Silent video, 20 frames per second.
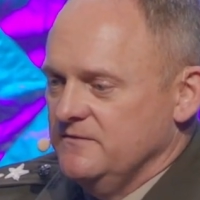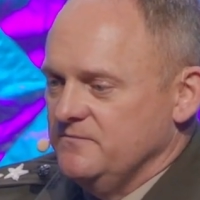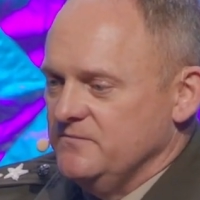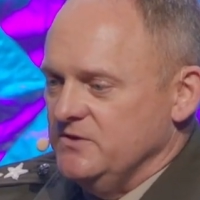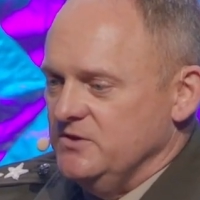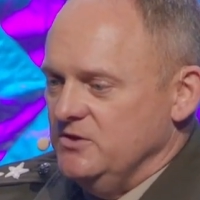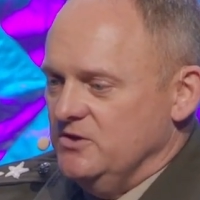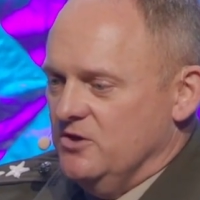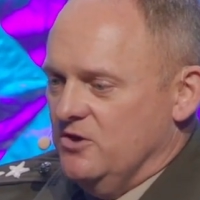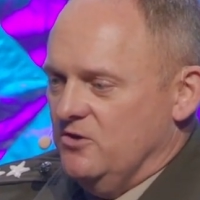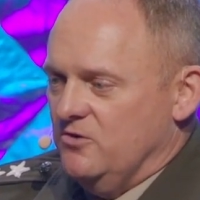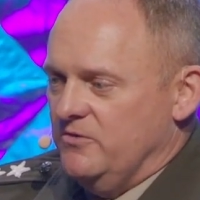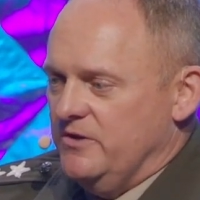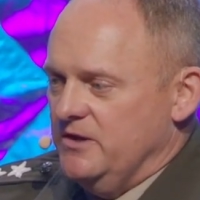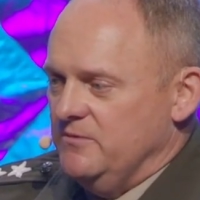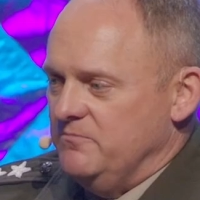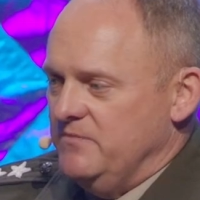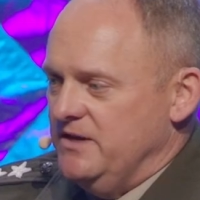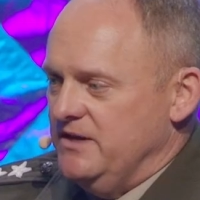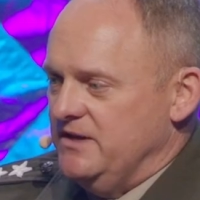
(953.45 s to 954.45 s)

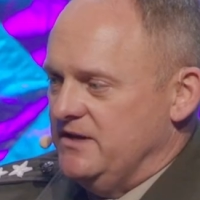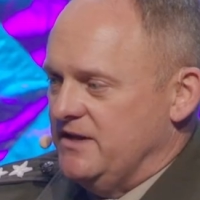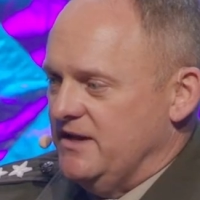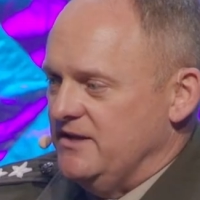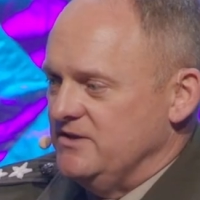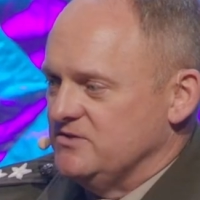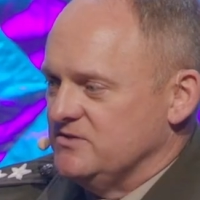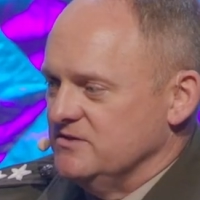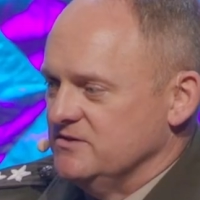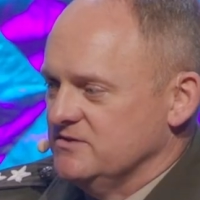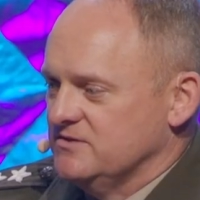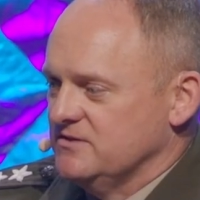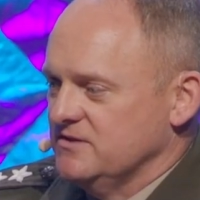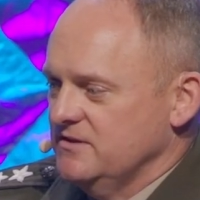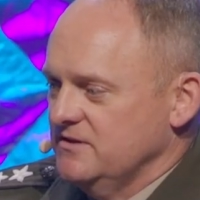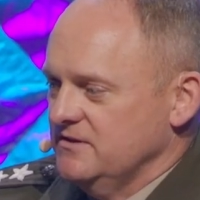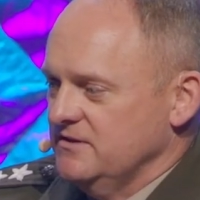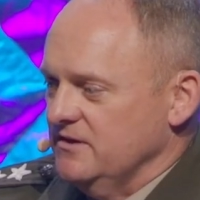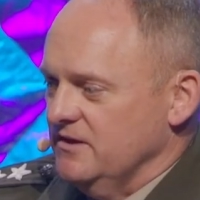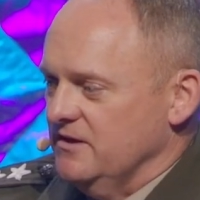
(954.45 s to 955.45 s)
in many cases,
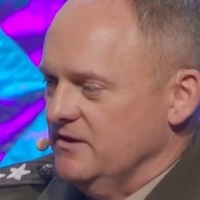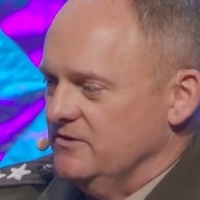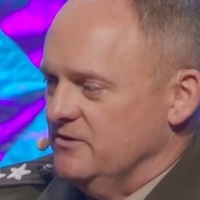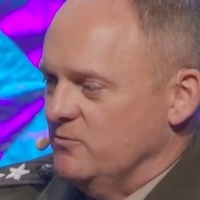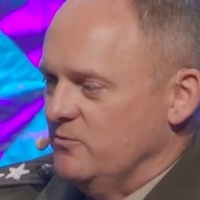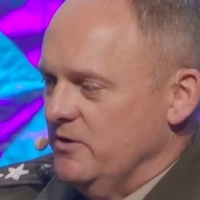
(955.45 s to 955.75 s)
that